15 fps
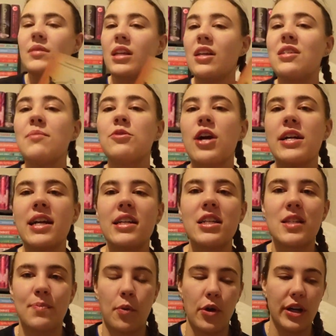so I'm trying not to
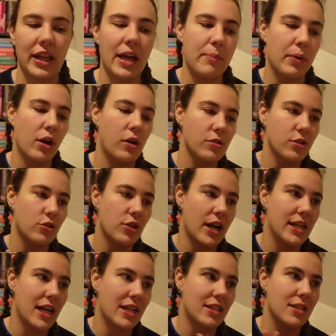spoil it, but also
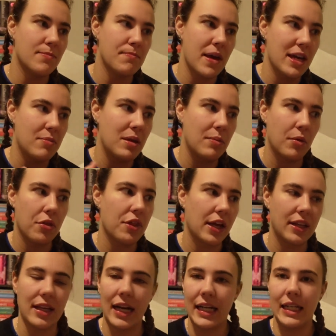try not to make people
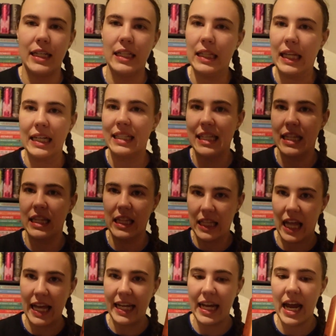think that I like didn't
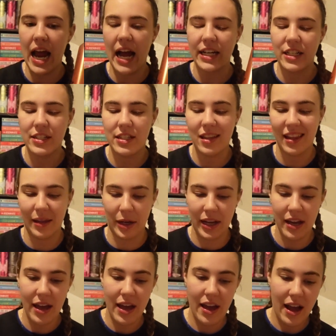like it. I just
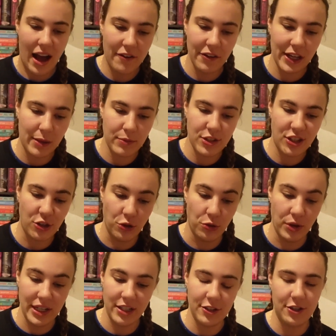like, I feel like I'm
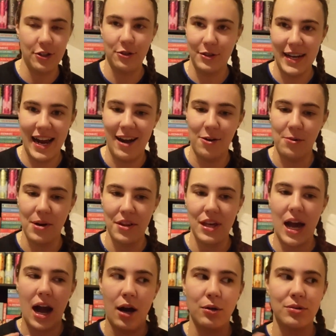too in tune now with
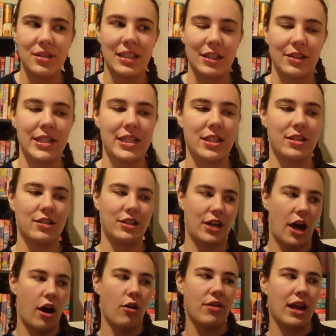how series
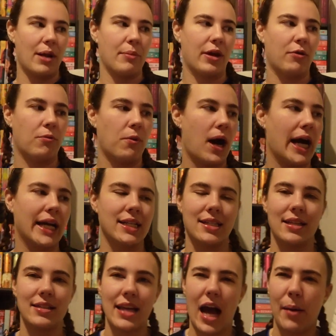go that I'm like, why is
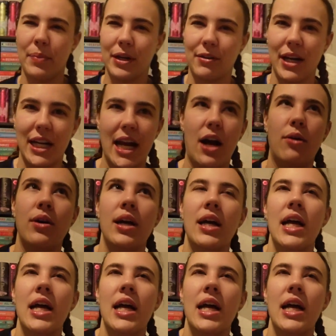this happening right now?